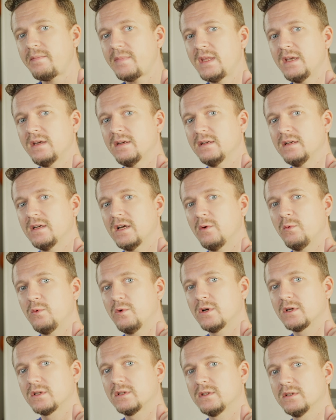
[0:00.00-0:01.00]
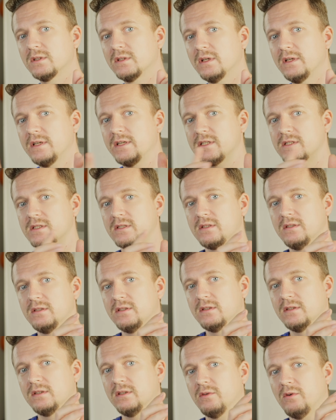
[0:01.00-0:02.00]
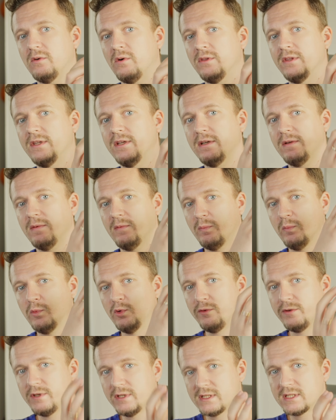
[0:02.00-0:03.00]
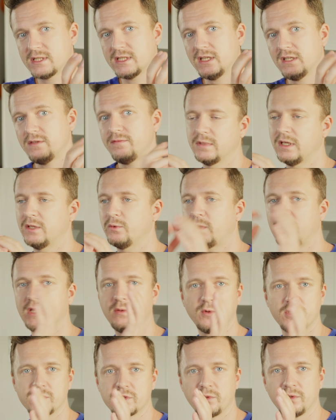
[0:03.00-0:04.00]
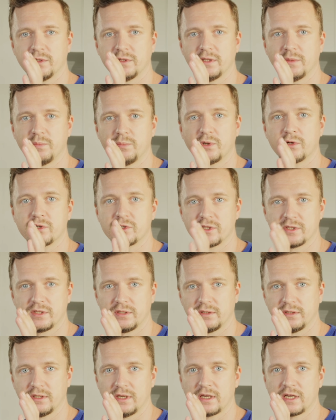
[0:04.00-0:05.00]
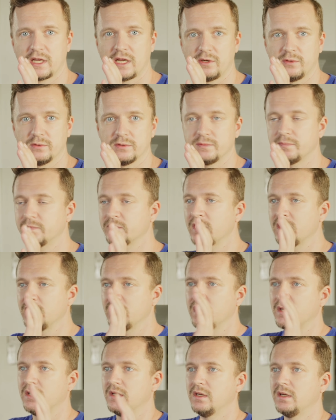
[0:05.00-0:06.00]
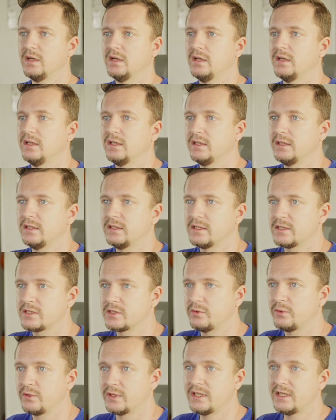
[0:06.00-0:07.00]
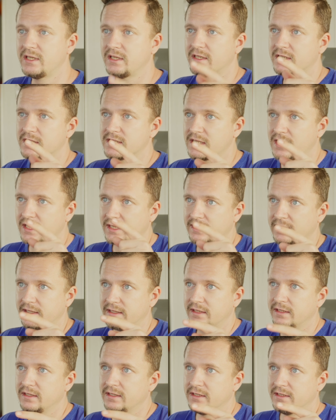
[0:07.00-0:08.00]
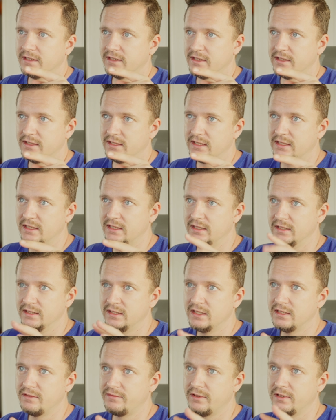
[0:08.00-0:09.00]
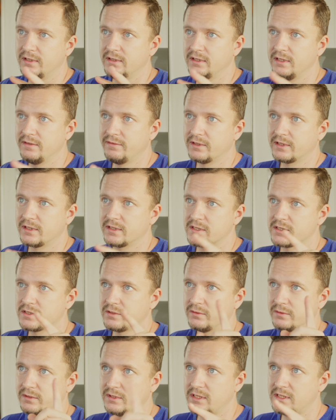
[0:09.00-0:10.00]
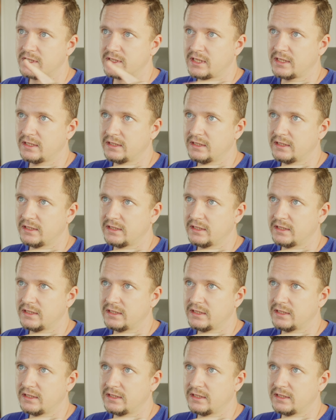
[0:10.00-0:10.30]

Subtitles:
award list on the movie itself, and one was on a personal account. So here exactly the difference. So this